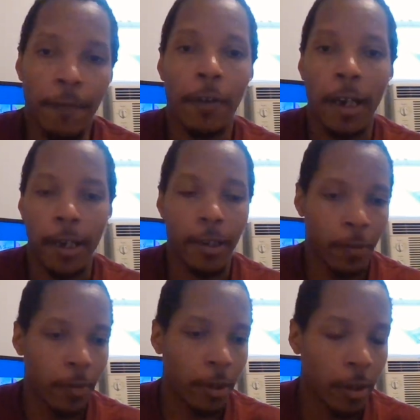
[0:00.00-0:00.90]

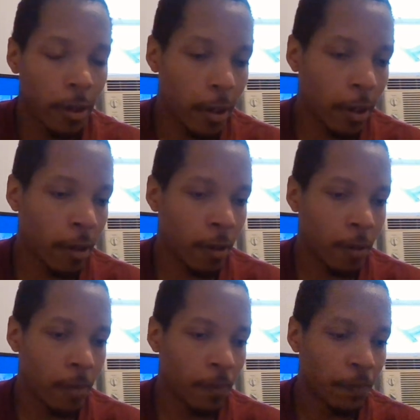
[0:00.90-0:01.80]

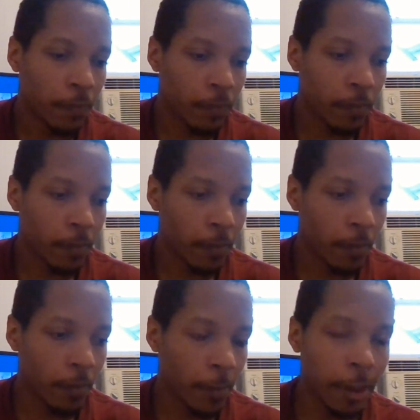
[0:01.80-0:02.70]
Fine.
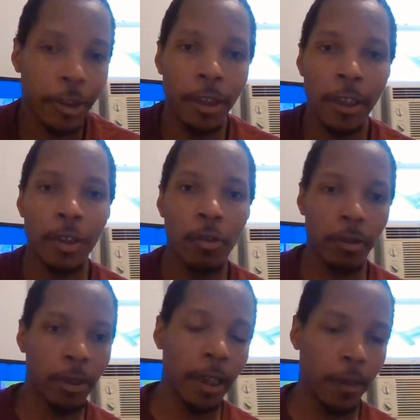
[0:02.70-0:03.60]
Now she does go
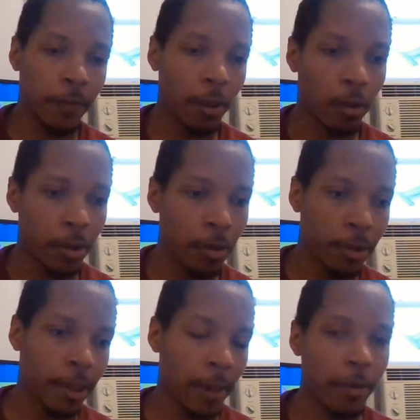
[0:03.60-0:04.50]
and leave to go and
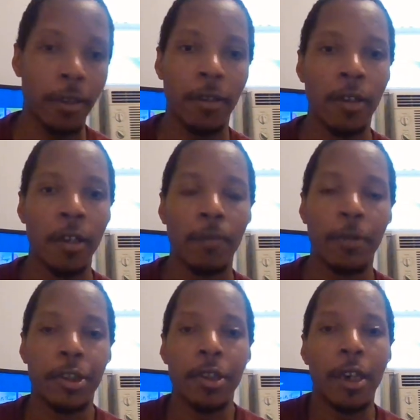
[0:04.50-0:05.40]
do something,
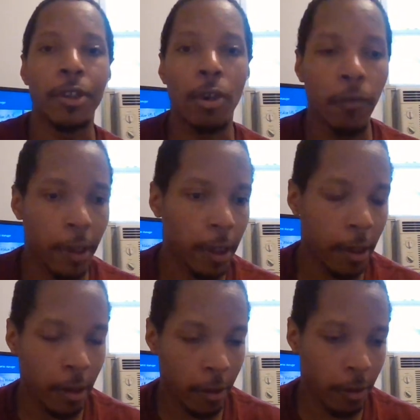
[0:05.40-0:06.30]
but she does
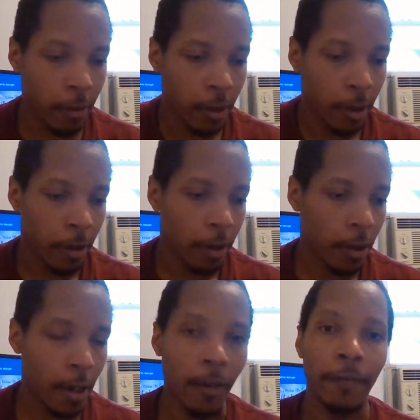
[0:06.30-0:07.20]
overhear
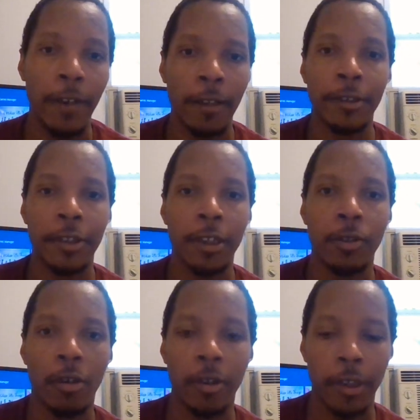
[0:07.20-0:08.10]

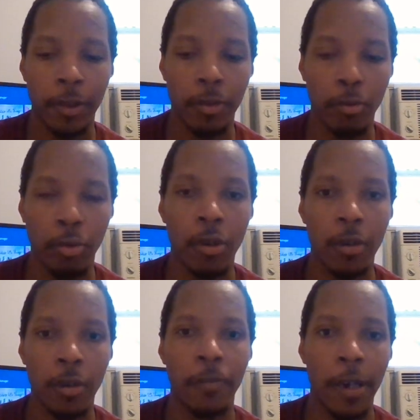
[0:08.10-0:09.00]
Valentine talking to
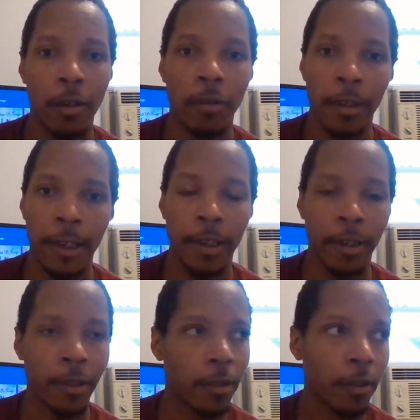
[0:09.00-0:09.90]
Laura about,
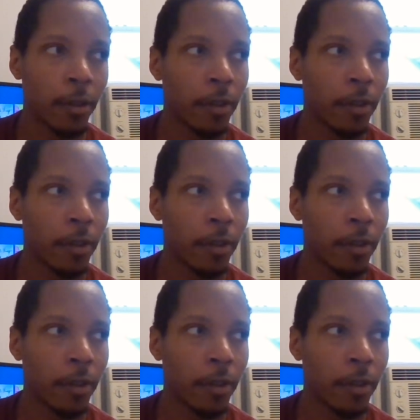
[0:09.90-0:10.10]
like,